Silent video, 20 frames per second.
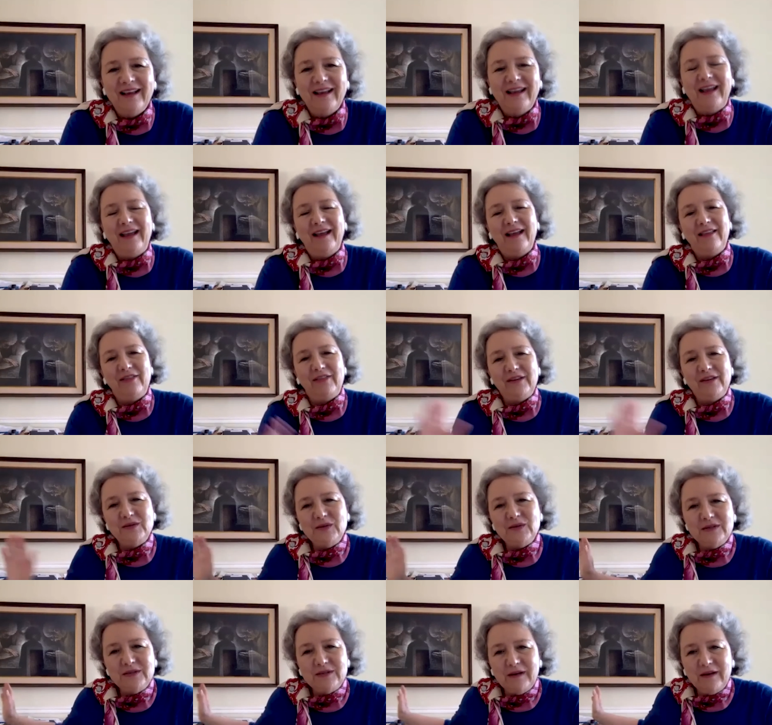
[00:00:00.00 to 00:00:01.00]
and this
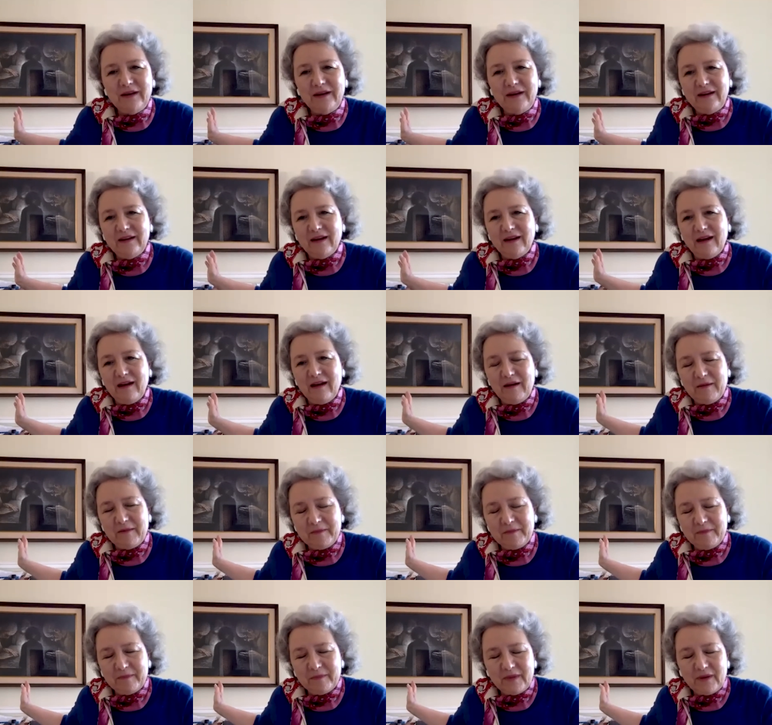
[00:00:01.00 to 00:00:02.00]
is a
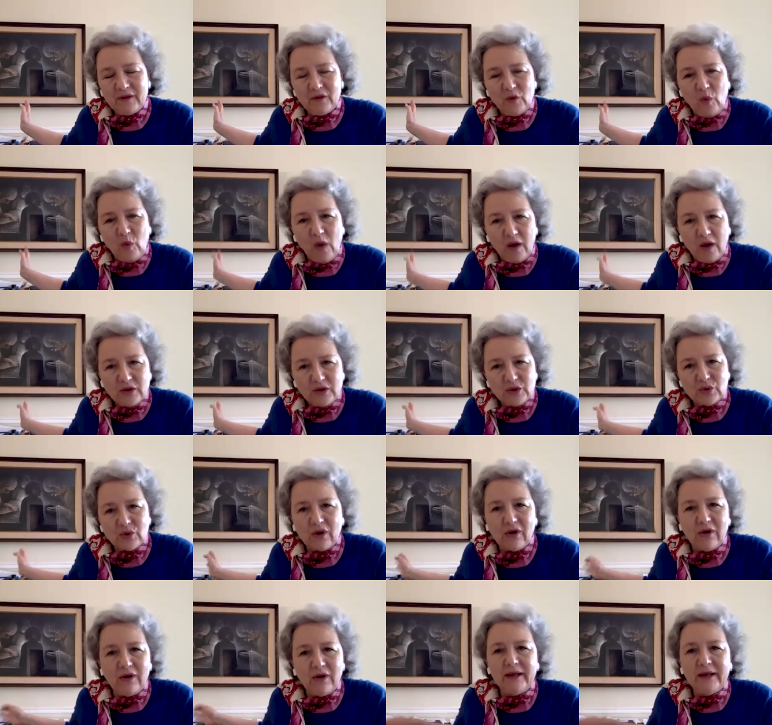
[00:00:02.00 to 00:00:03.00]
gouache
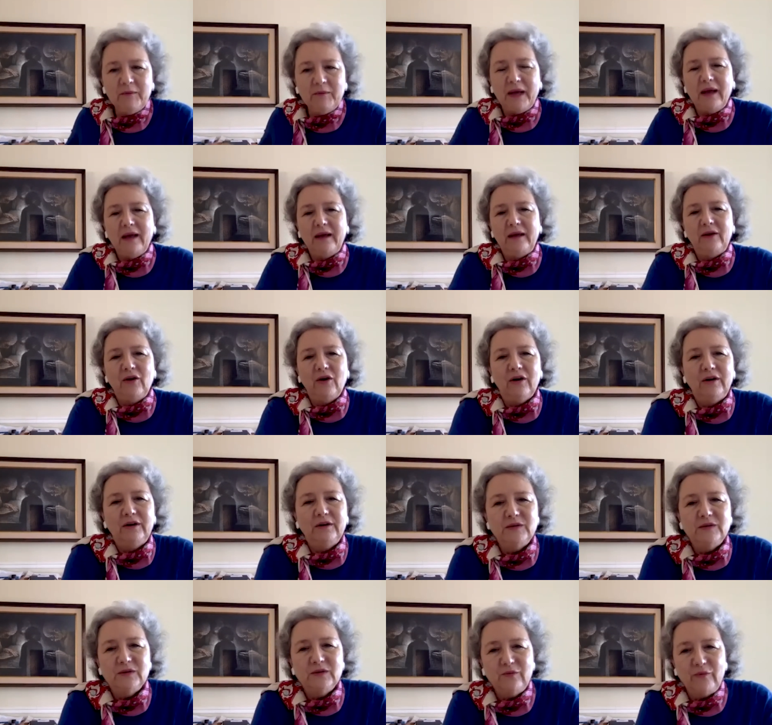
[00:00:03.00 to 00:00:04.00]
drawing by an
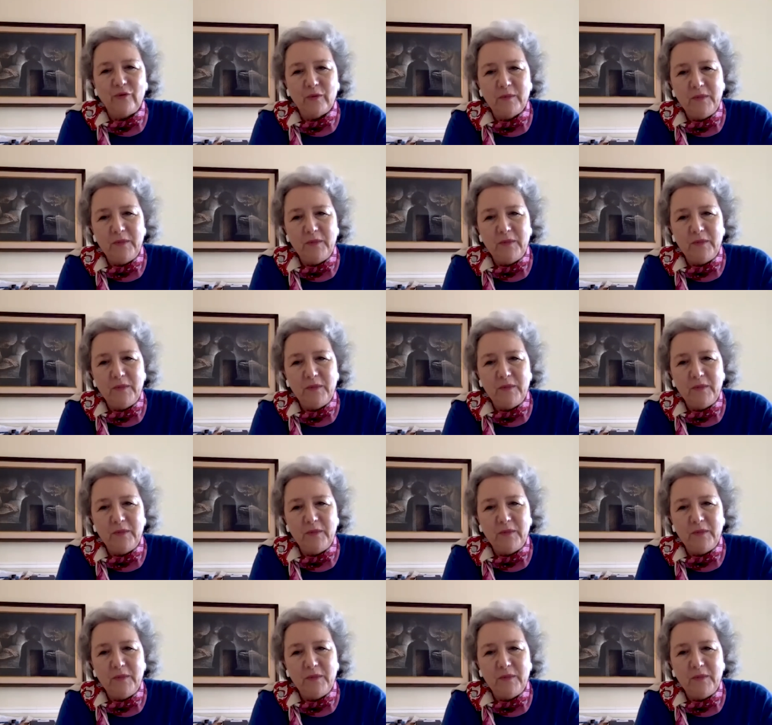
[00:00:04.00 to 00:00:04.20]
artist from